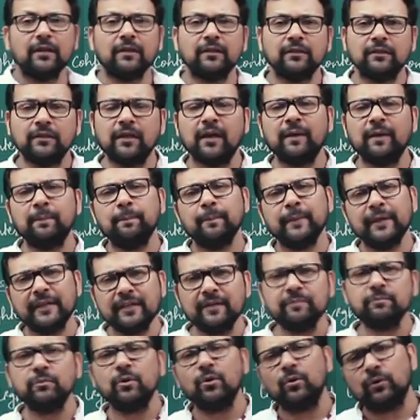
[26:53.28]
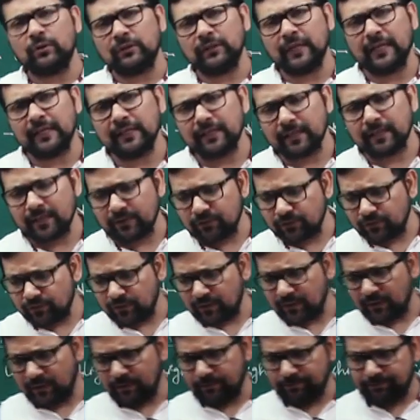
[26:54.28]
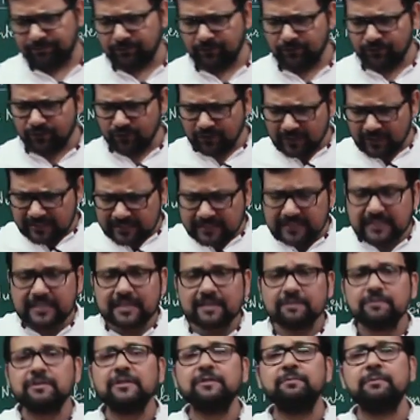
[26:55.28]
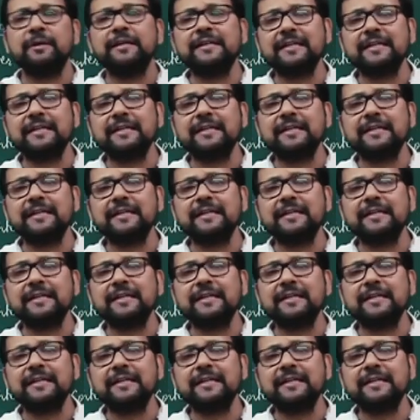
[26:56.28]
There are many more, like if fissionable